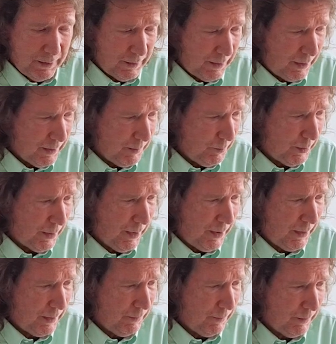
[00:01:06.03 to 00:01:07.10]
Duncan
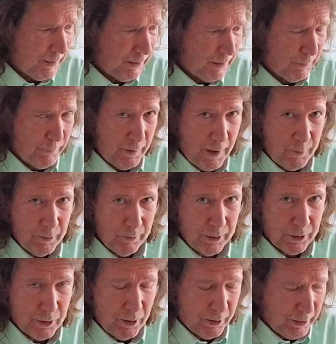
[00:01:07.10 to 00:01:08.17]
Pickard is a farmer in
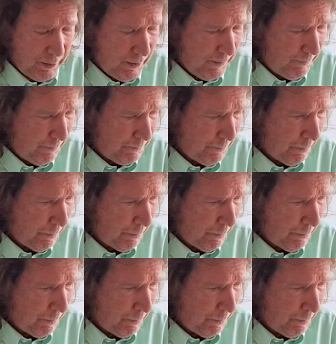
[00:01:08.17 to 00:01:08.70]
Scotland.